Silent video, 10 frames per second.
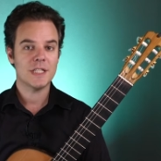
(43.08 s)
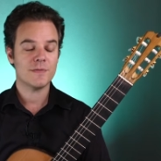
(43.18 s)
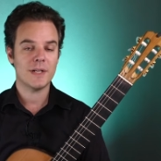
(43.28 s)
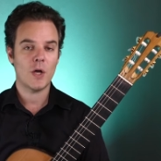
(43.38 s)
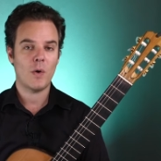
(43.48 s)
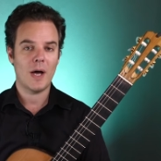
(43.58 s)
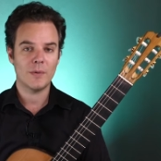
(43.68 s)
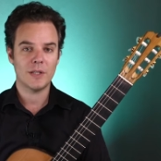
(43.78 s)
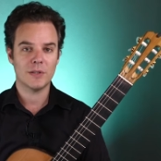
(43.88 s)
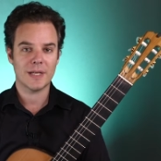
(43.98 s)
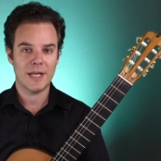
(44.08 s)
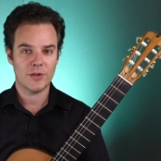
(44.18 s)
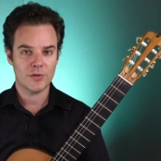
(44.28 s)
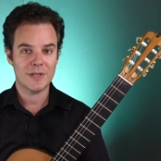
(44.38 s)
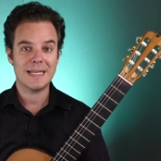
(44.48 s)
In this video, I want to look
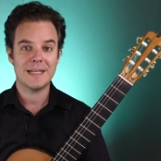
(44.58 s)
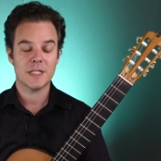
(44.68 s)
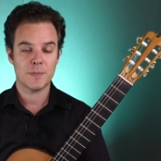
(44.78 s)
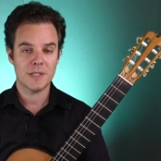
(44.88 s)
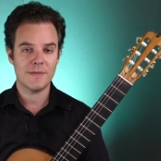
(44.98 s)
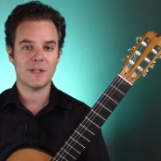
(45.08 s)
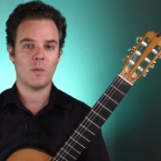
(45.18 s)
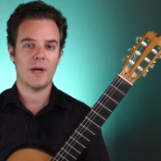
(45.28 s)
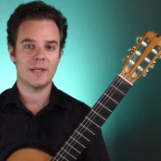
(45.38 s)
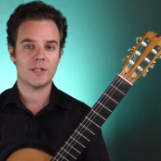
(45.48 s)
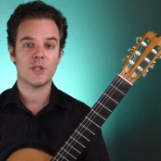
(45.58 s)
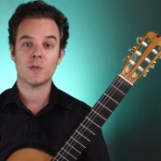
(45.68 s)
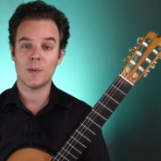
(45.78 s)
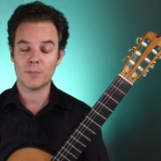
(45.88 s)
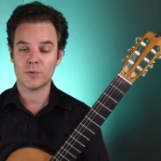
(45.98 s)
at three specific ways
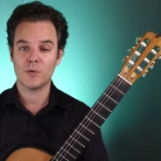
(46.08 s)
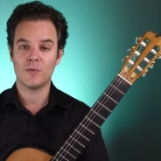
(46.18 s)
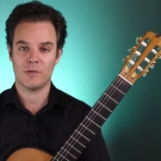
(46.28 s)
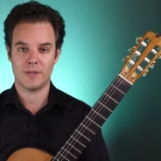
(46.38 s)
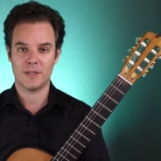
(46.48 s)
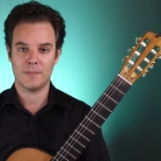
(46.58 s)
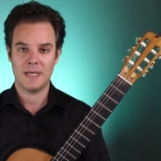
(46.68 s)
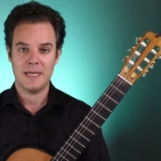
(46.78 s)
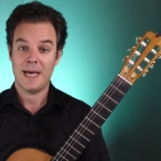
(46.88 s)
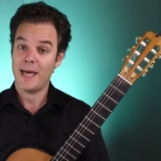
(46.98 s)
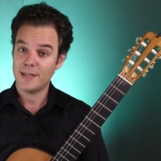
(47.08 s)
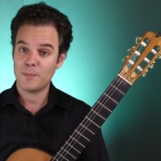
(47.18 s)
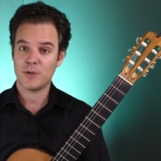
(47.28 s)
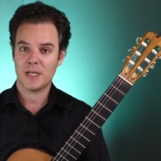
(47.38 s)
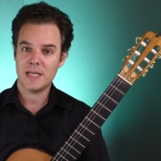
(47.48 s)
to improve your rhythm, and
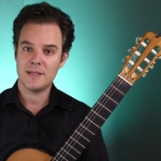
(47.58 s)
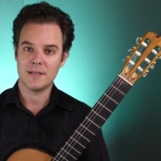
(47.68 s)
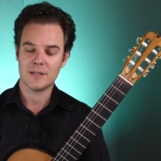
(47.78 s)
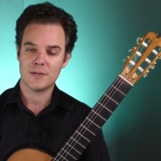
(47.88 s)
they're pretty easy